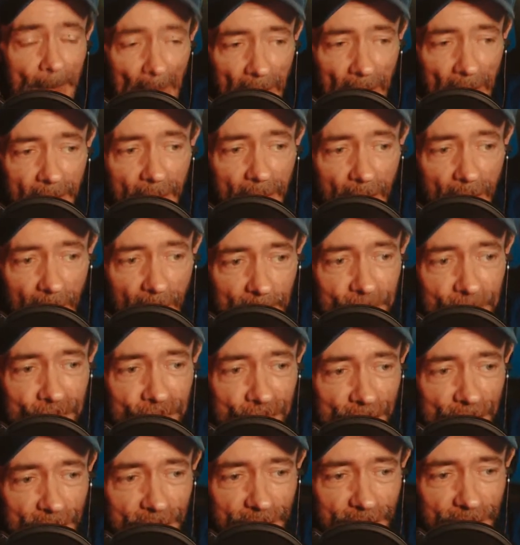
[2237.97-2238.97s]
An
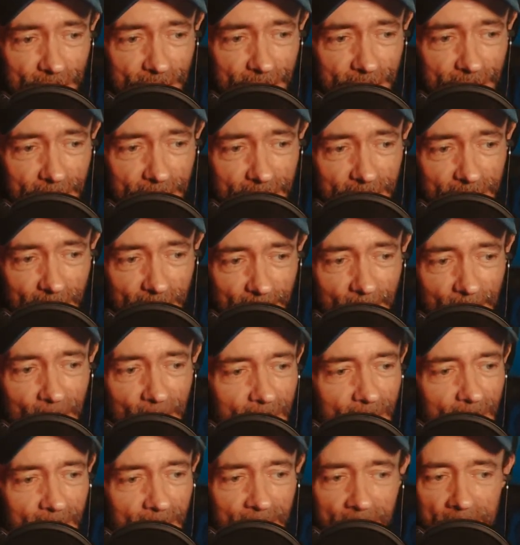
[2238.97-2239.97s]
absolute unit, yep.
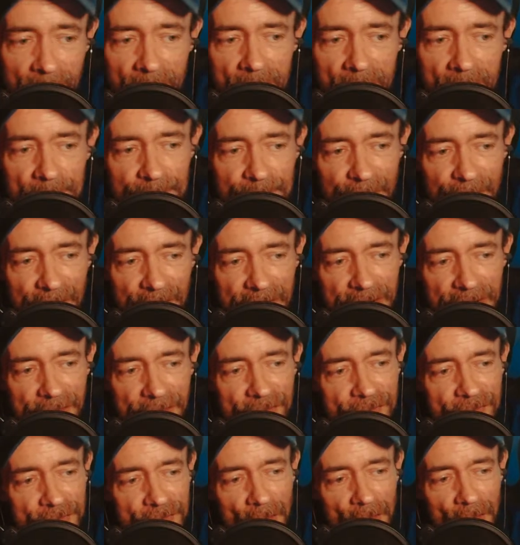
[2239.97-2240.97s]
Bernaise
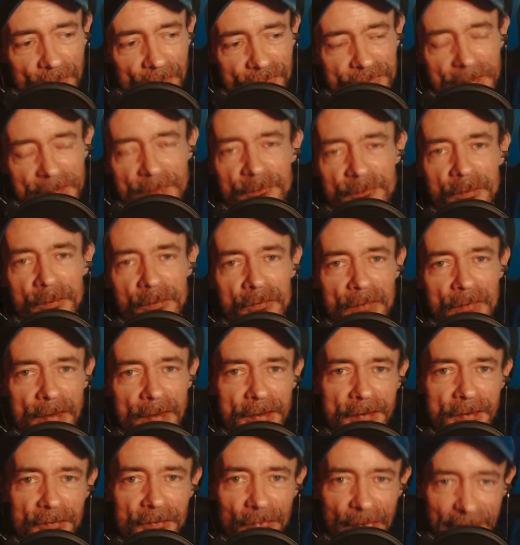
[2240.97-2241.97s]
sauce, never
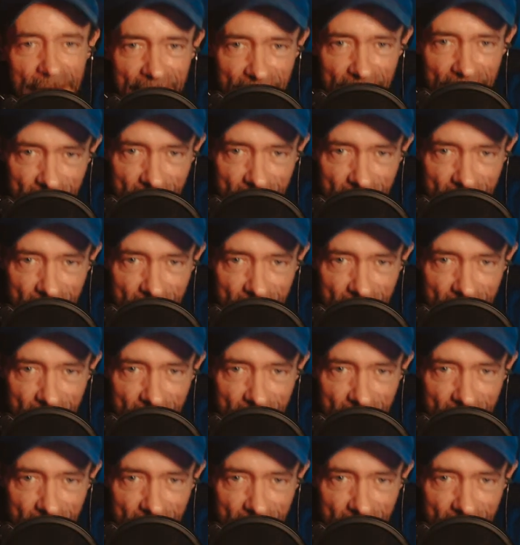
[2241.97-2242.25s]
running late.